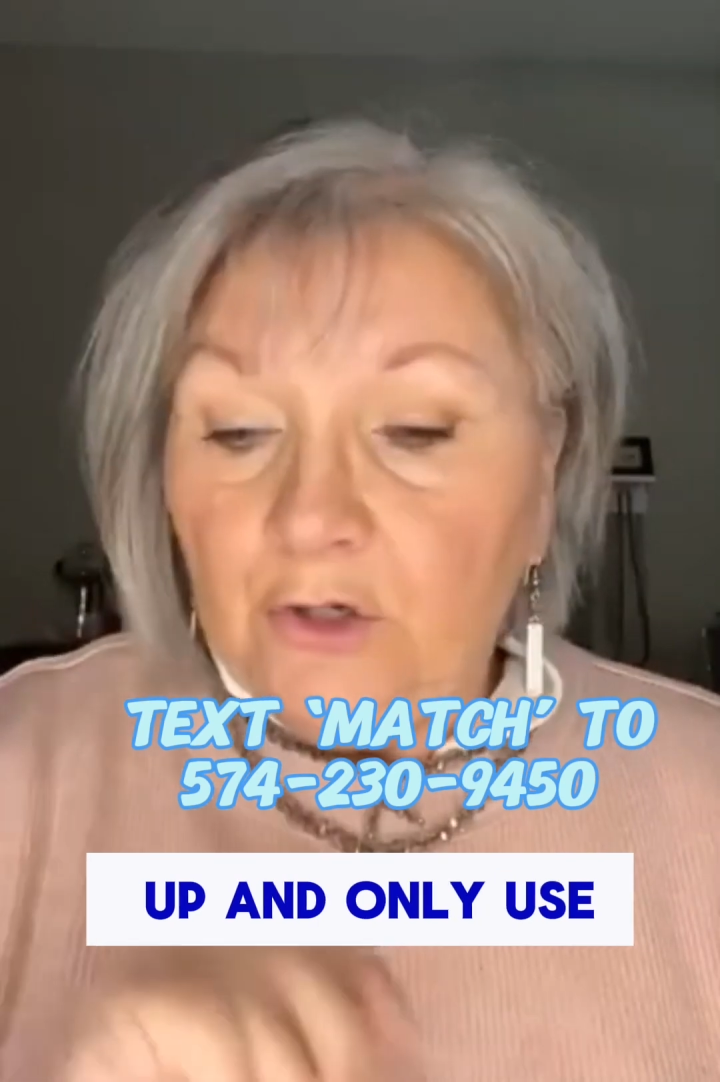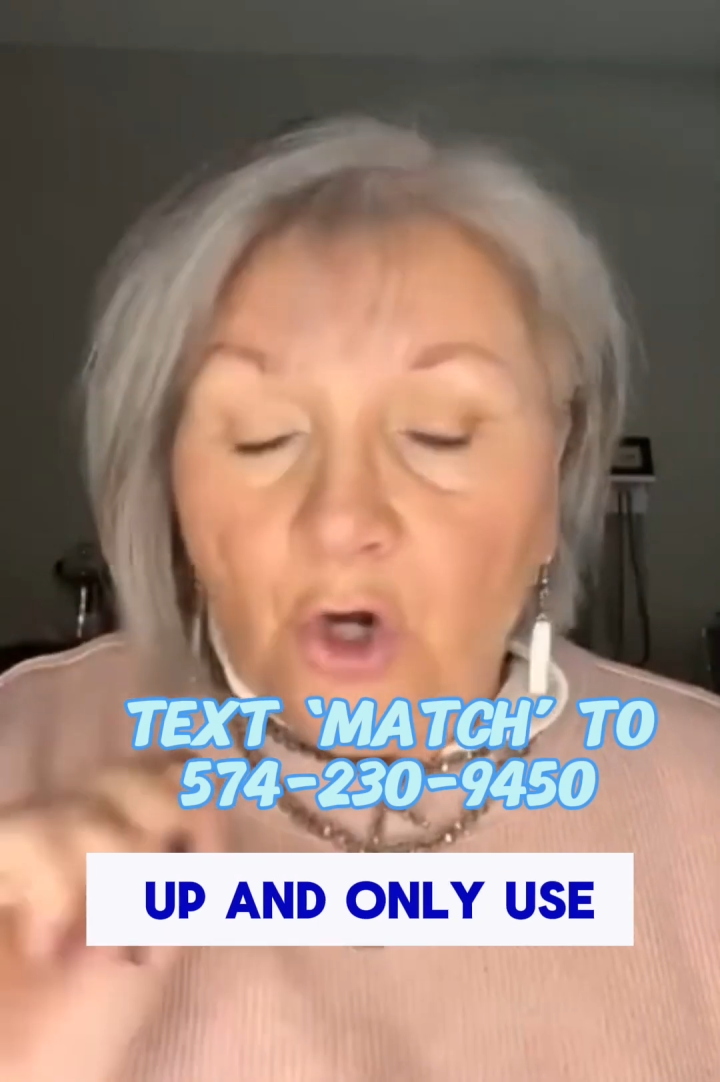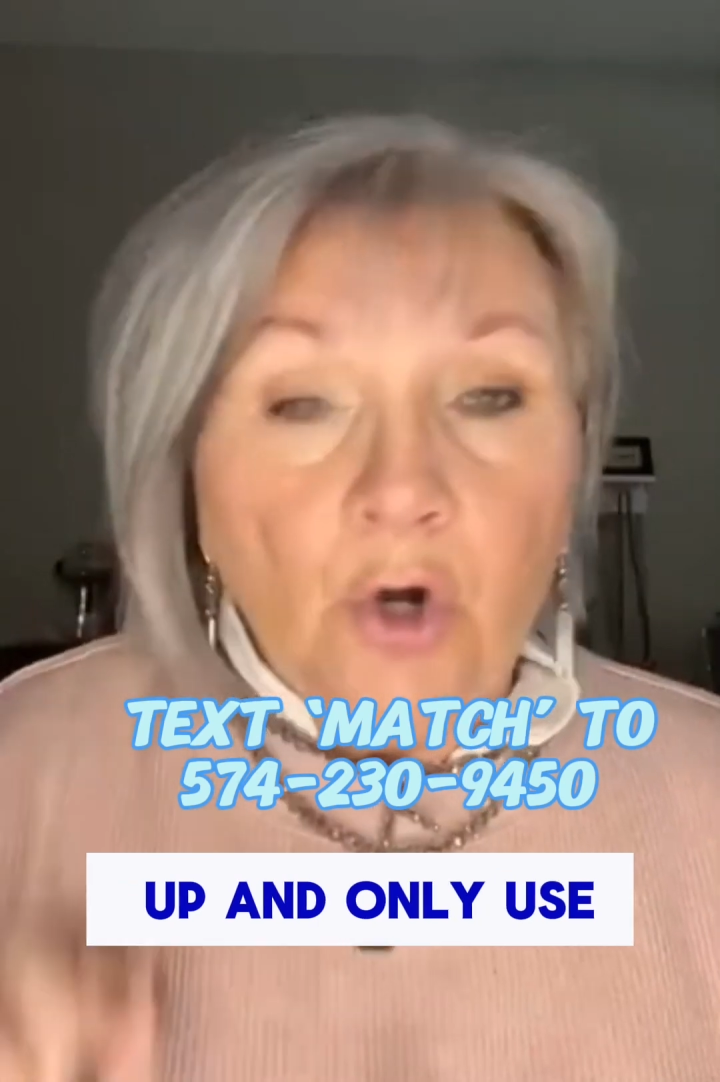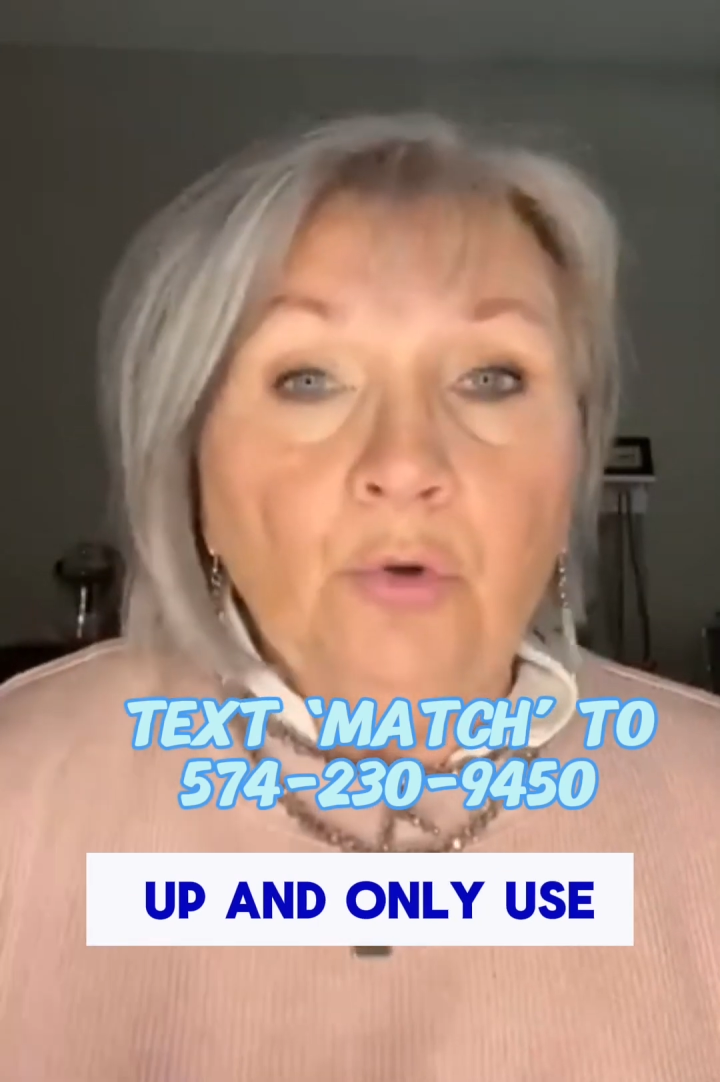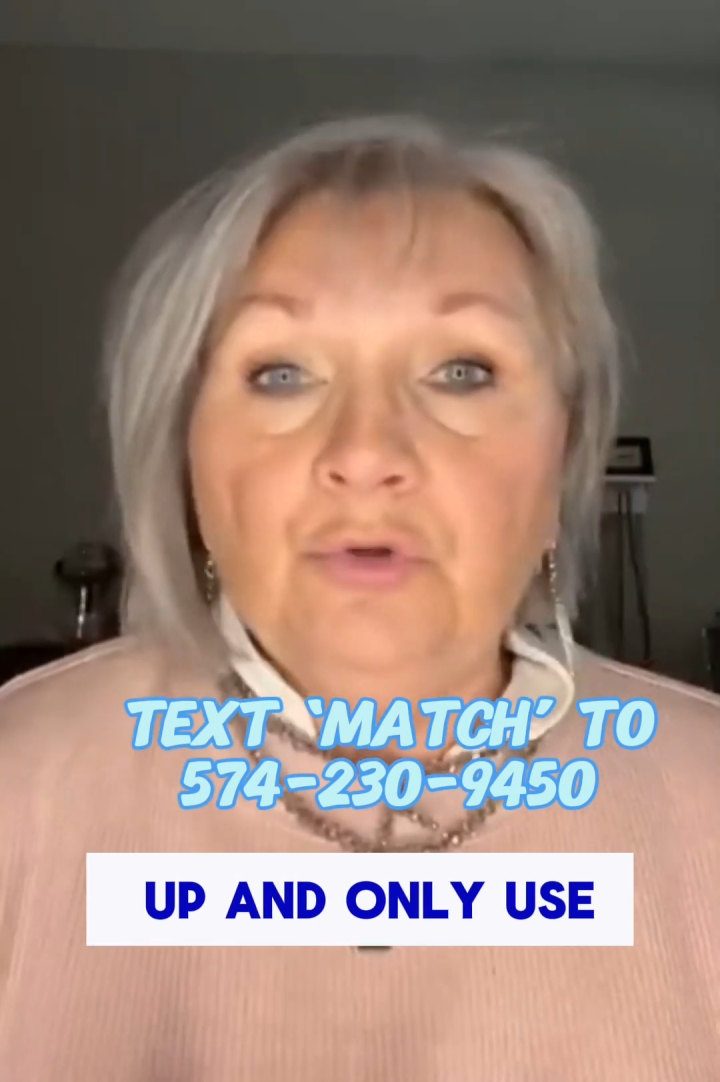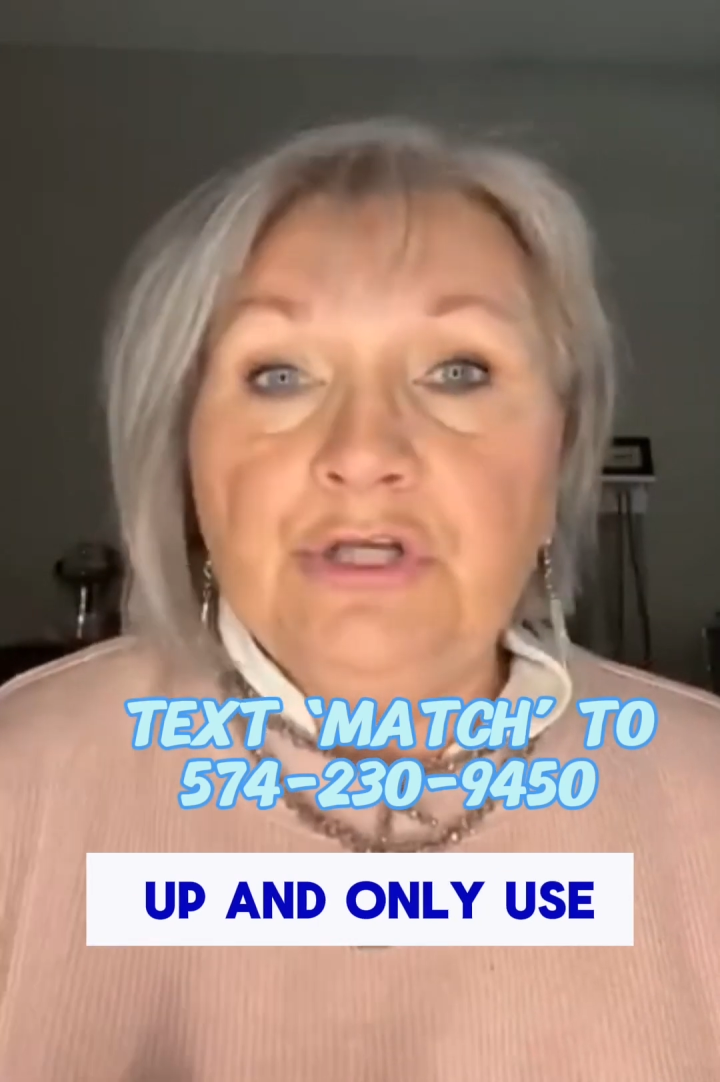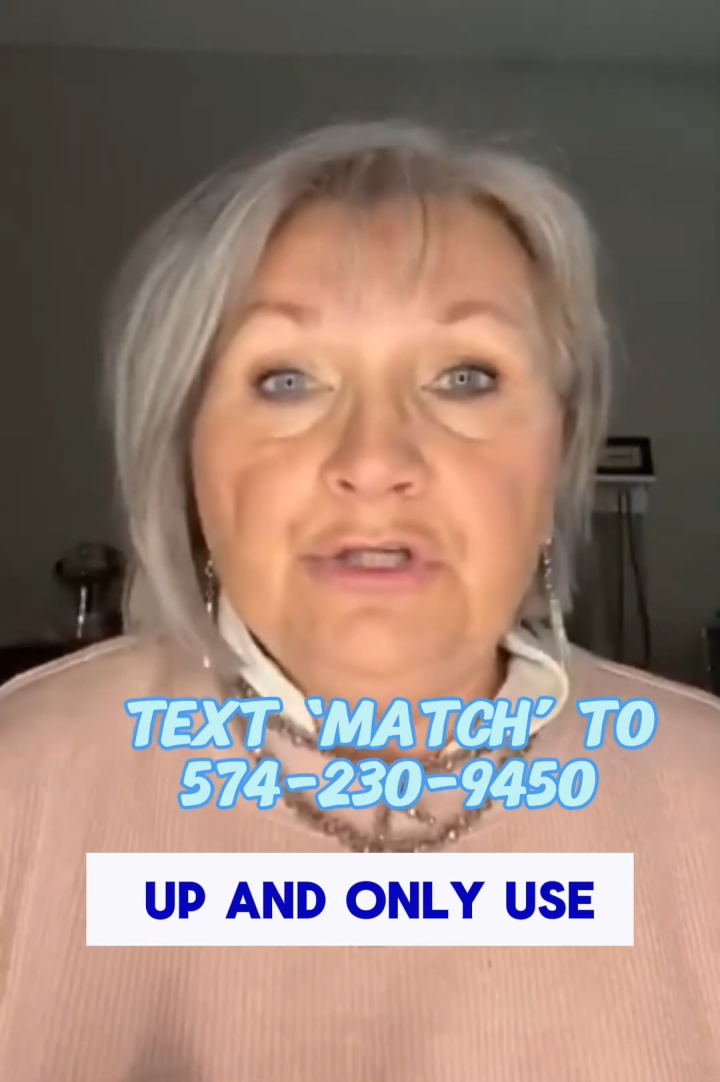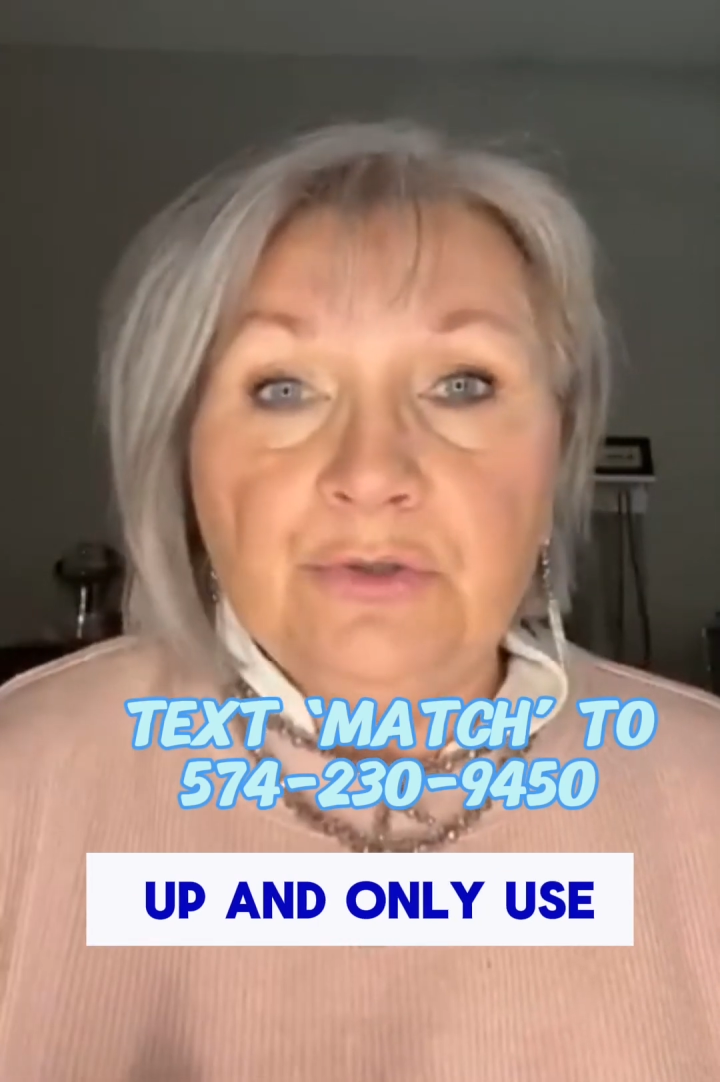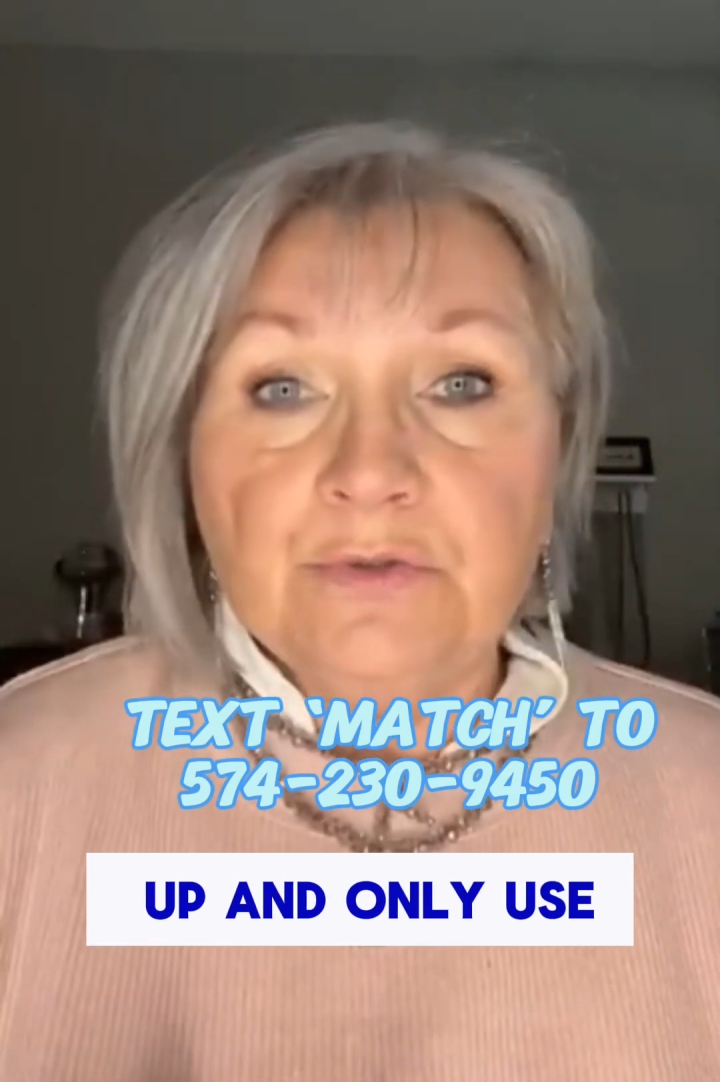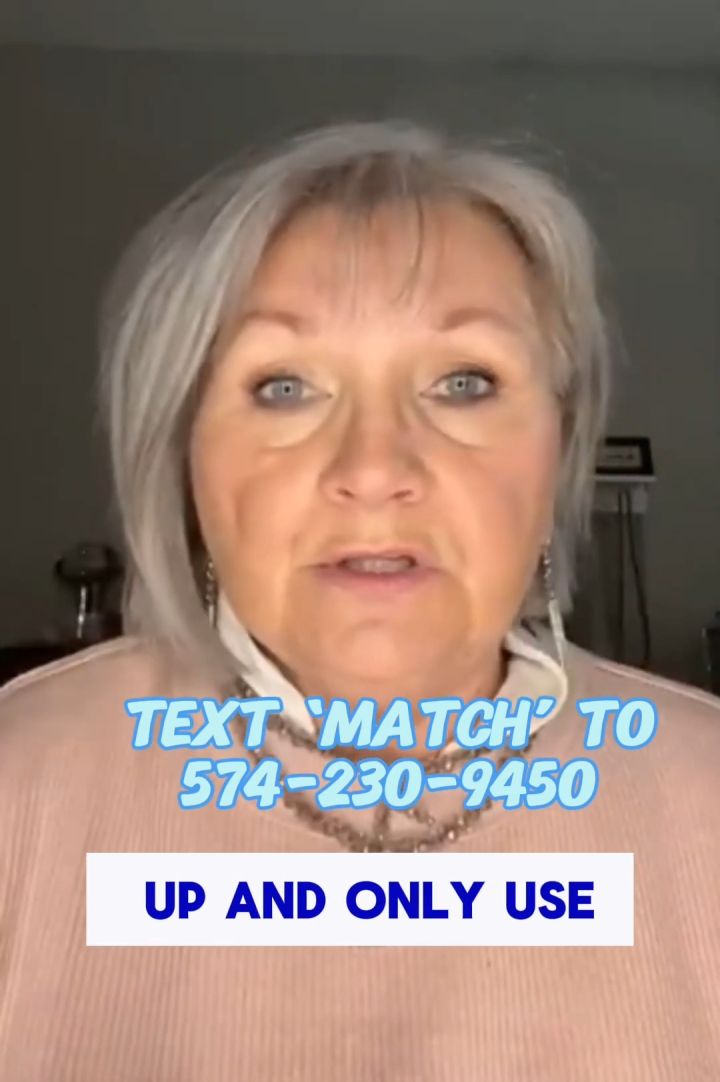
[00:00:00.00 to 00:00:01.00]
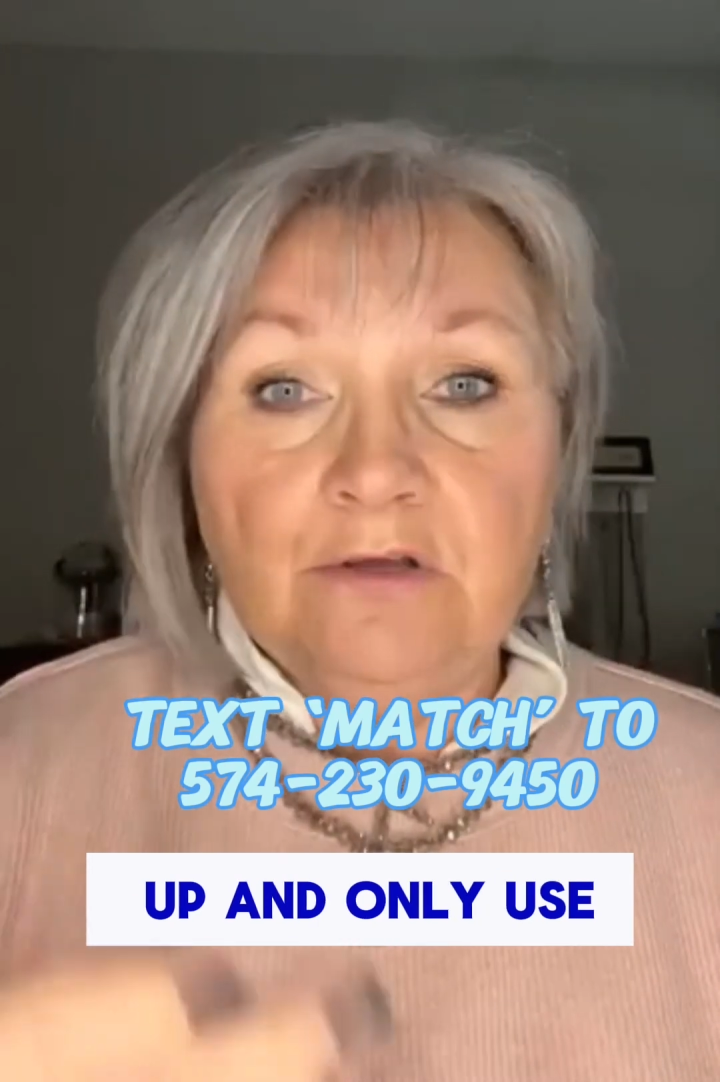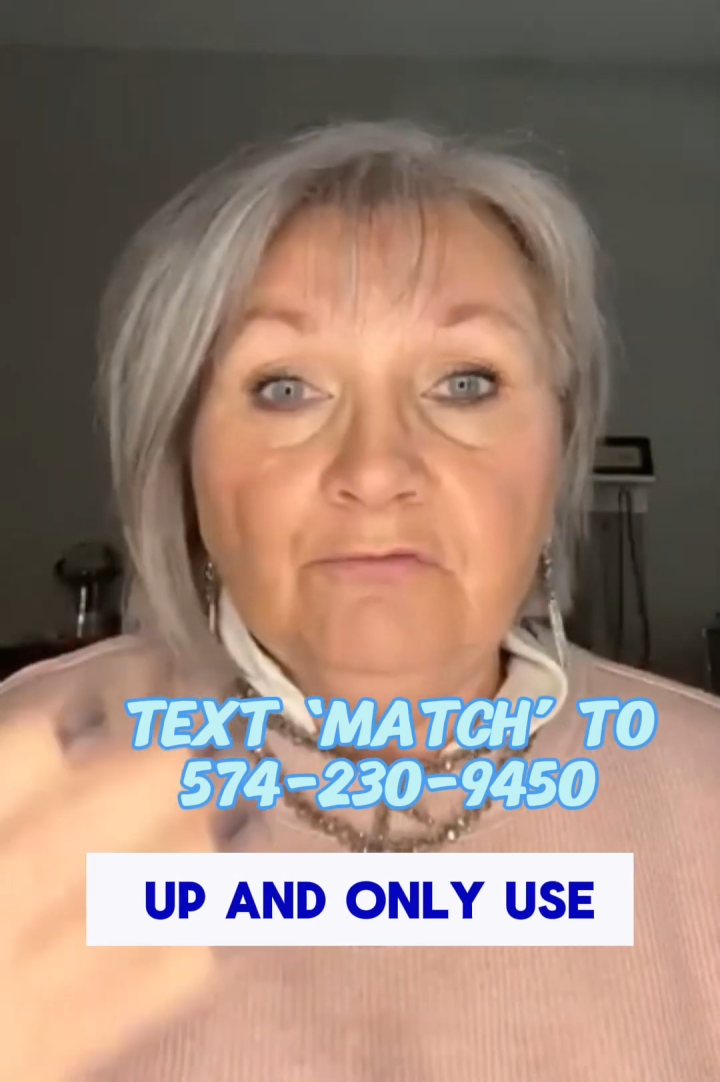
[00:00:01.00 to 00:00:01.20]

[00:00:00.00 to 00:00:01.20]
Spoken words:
and only use